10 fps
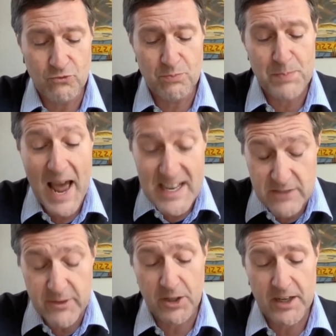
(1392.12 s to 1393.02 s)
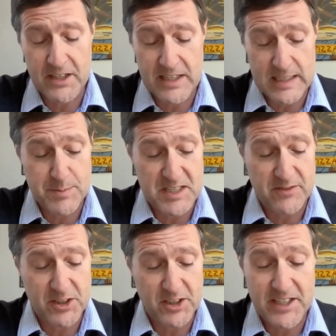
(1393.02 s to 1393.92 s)
passive air contact
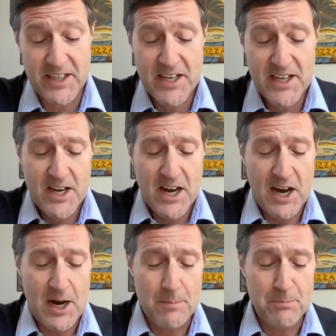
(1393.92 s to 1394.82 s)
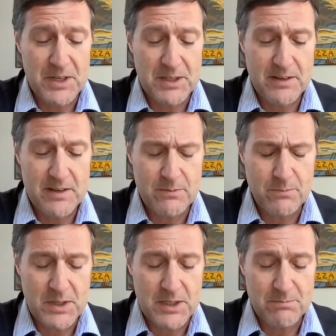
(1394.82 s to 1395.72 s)
specifically, but
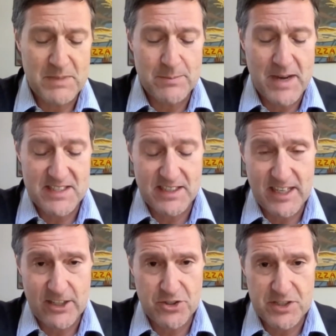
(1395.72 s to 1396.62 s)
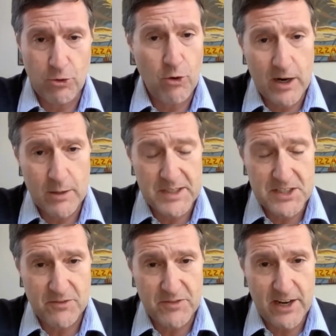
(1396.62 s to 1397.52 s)
minimizing the energy requirements
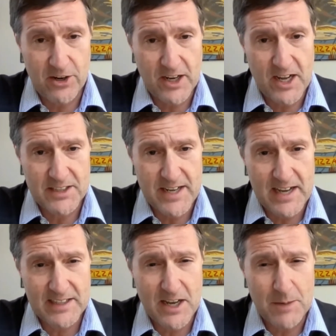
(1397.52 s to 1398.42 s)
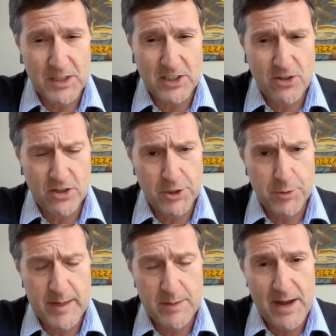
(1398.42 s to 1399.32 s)
of the air contact. Can you talk a little
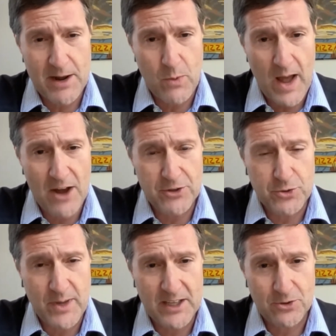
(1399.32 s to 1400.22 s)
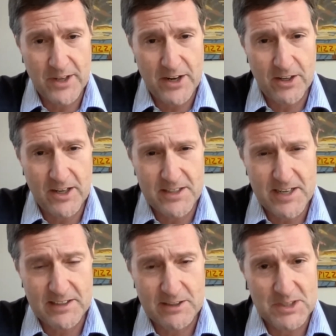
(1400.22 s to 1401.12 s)
bit about how you handle the air
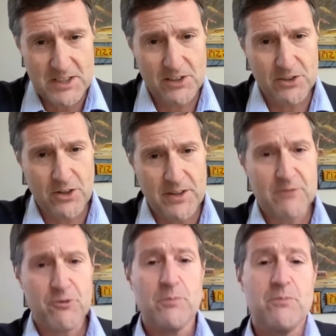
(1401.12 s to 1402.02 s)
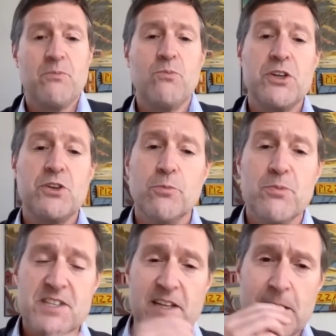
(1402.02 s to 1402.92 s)
contact? I wasn't clear on that from what you were
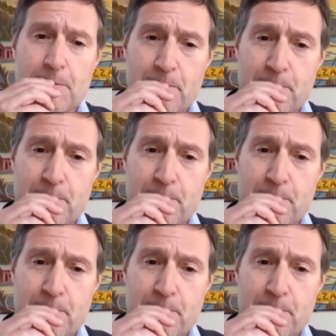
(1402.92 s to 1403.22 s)
presenting.